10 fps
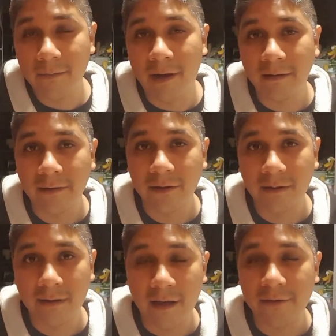to demolish
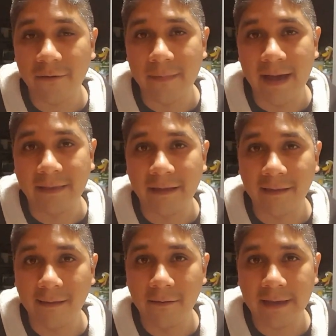the laundromat
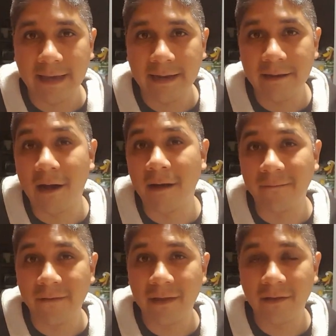that's located
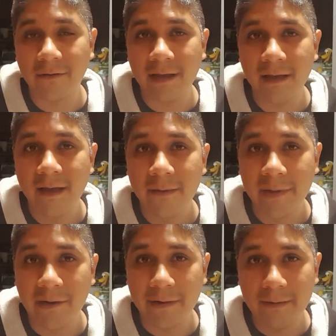on 5th Street
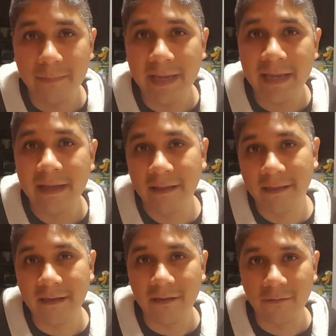between B and
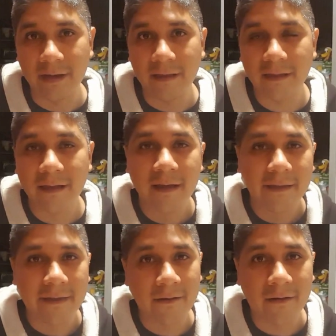C Streets.
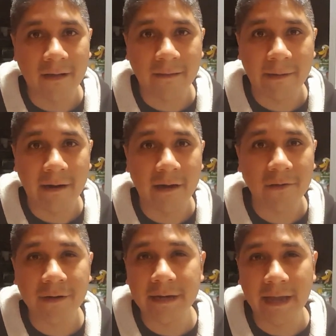That'll cost about
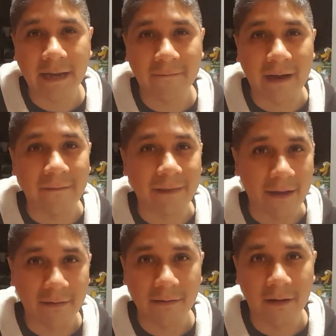
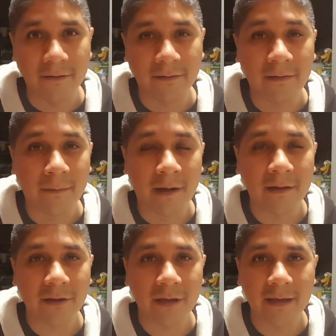$195,000 to
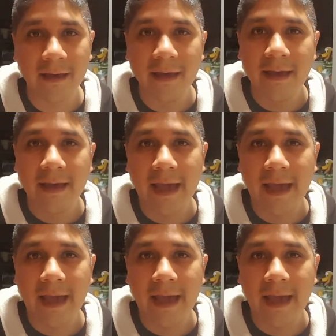demolish it,